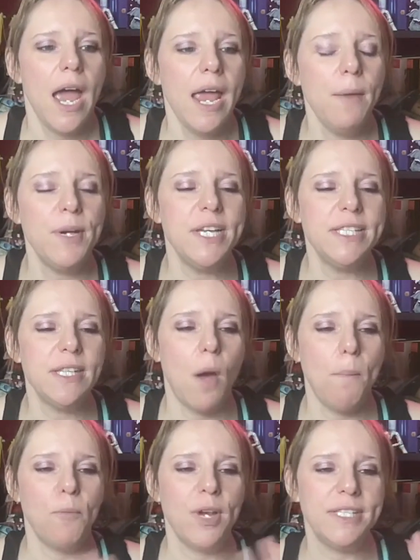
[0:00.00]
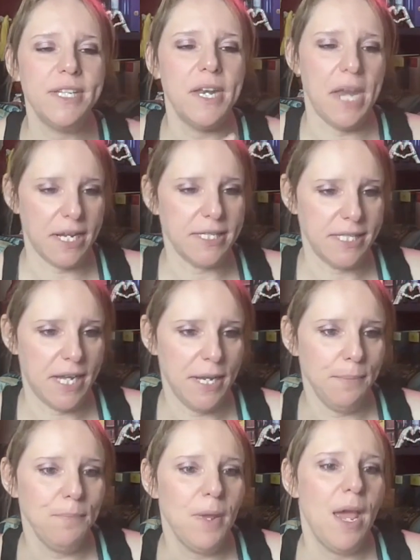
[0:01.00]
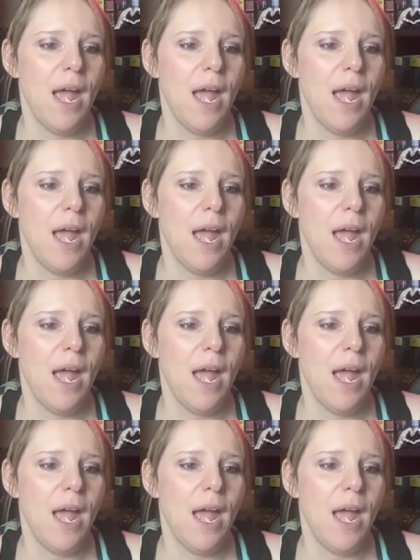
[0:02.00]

it was President Nixon.